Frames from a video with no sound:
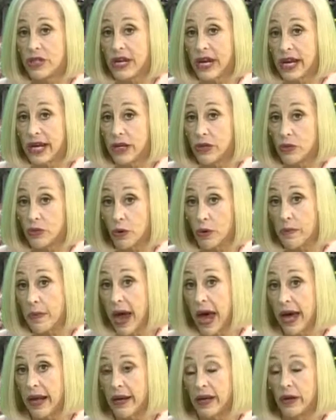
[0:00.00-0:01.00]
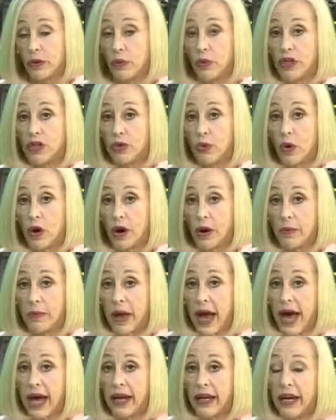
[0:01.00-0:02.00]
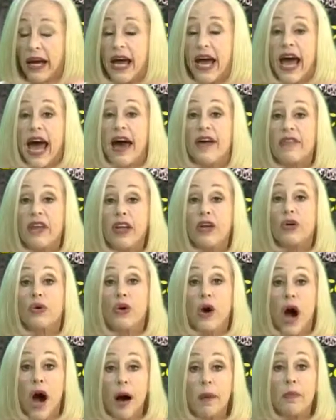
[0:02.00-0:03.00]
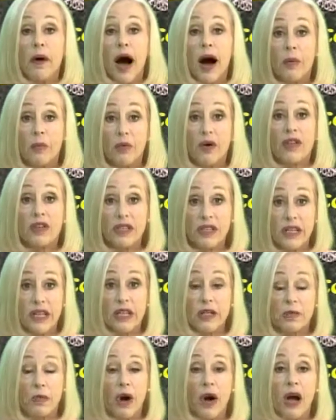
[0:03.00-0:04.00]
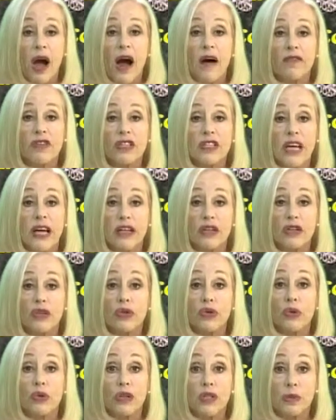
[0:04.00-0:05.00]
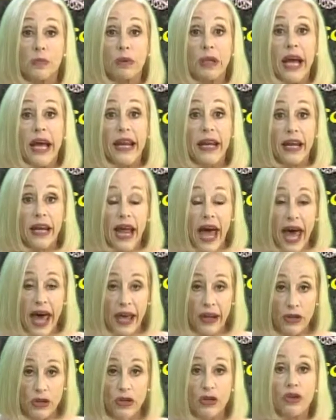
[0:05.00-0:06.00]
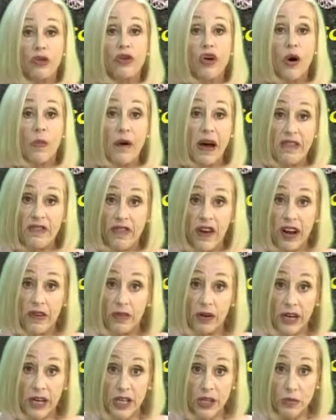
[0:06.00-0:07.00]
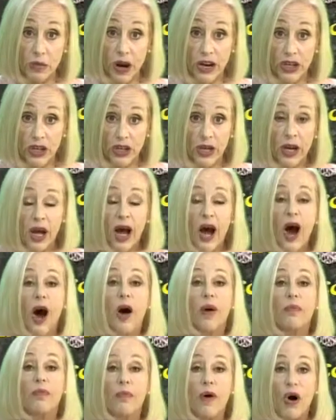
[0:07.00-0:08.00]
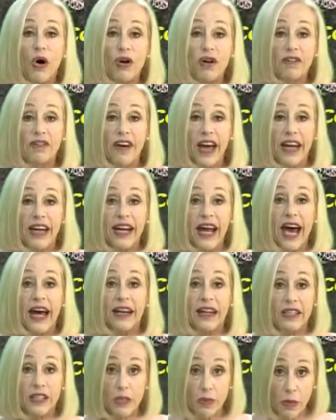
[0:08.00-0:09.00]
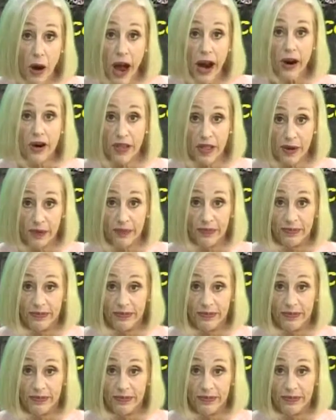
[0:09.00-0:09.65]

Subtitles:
needs were met and which weren't met, and then you come up with a 6-part conversation to explain it, and you know my favorite expression, motivate and inspire them.